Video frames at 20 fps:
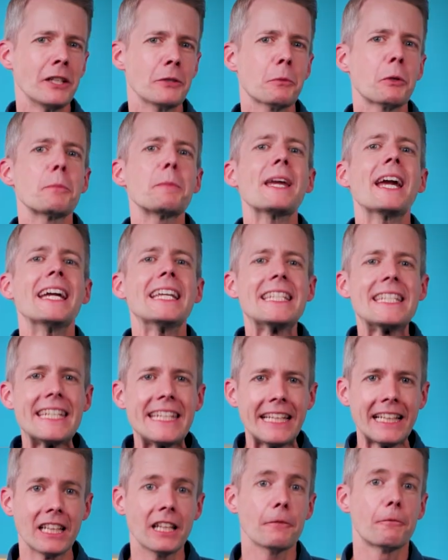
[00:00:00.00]
it would be
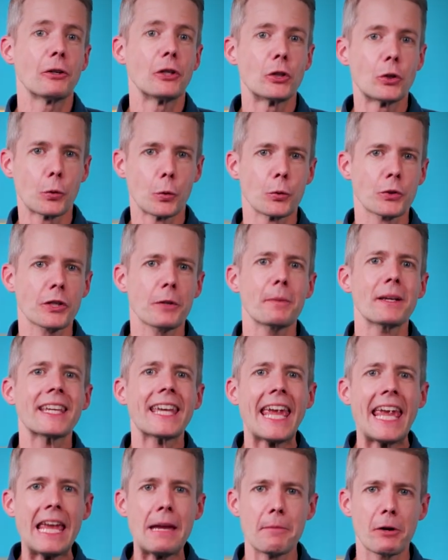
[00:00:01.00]
ideal if a user
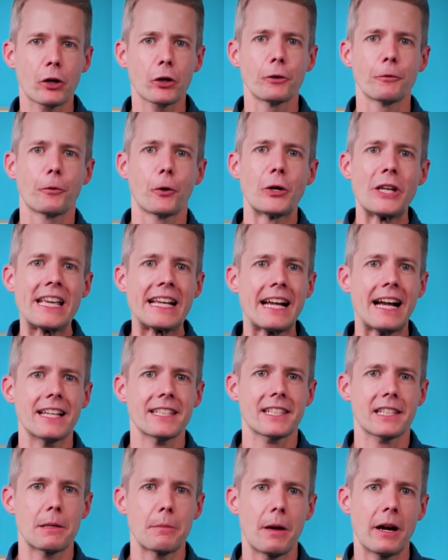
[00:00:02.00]
became a converting
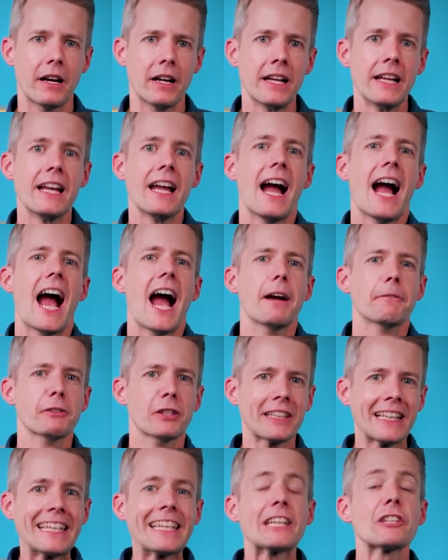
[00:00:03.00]
customer
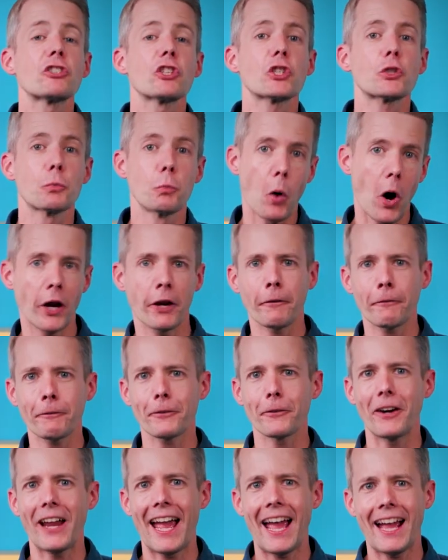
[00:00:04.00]
after clicking just one of
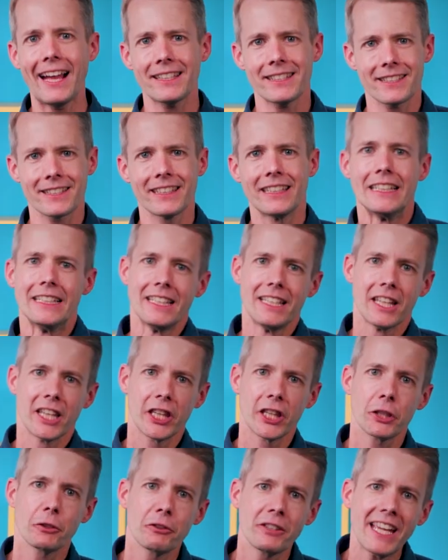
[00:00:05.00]
your ads,
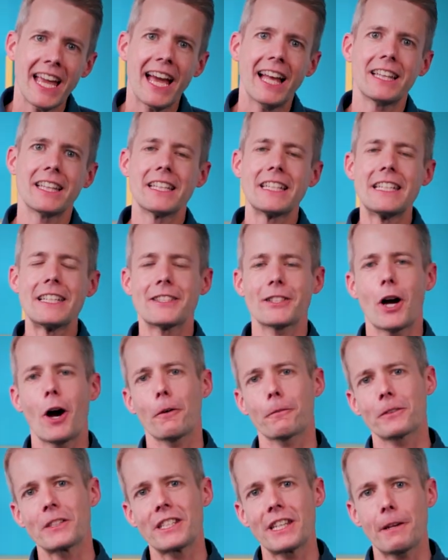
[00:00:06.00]
the reality is
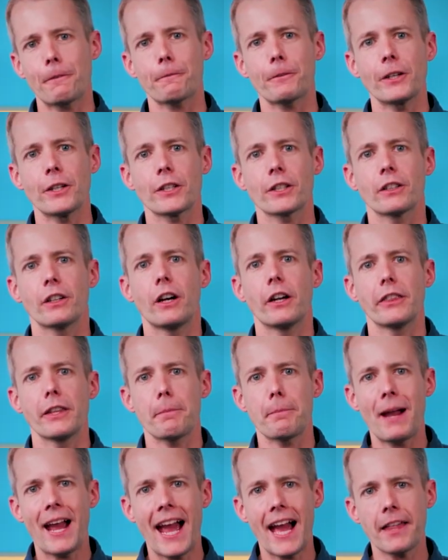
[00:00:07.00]
often different. On the
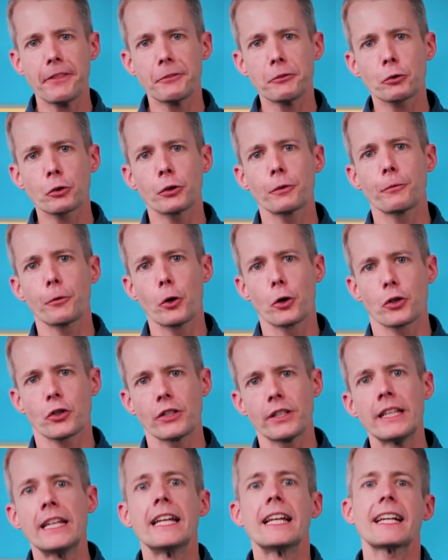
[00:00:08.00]
path to
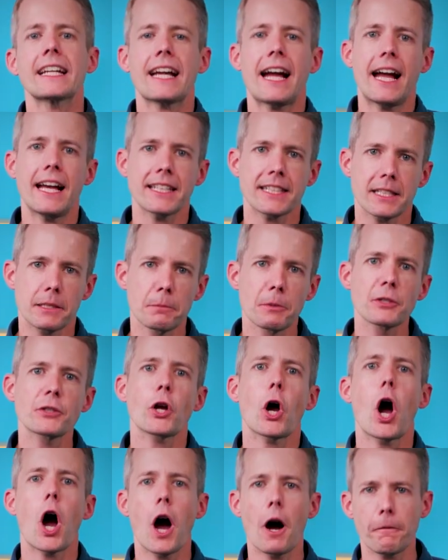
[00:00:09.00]
conversion, customers
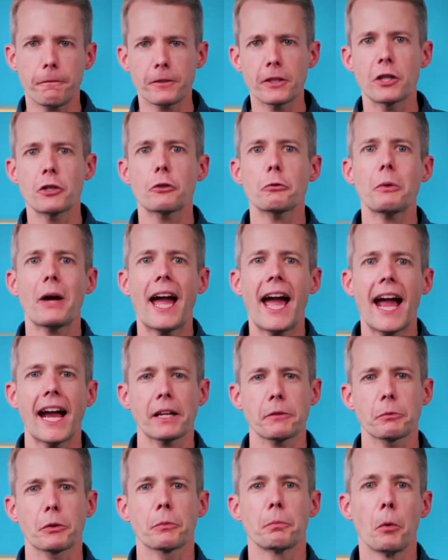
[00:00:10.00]
often
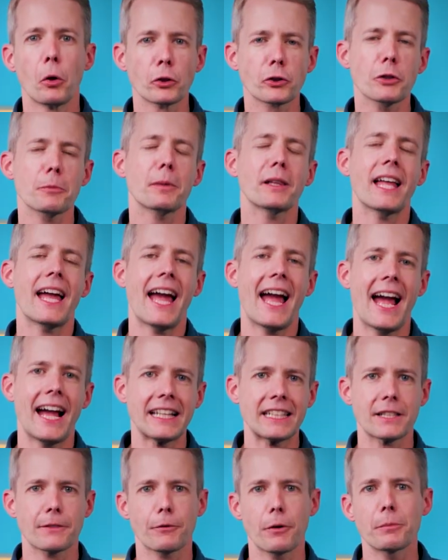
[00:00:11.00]
interact with multiple
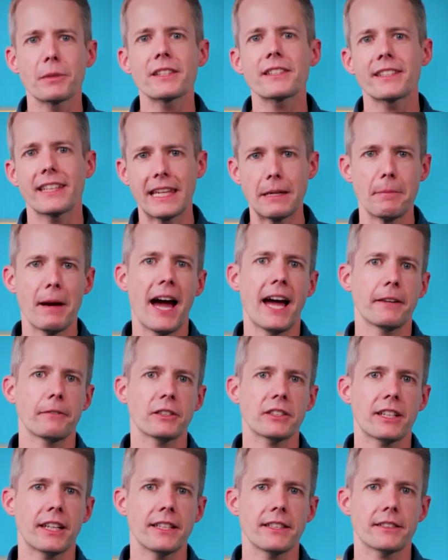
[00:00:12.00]
ads from the same
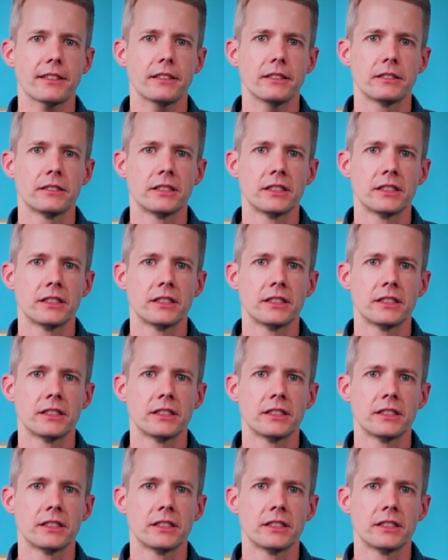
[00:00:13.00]
advertiser.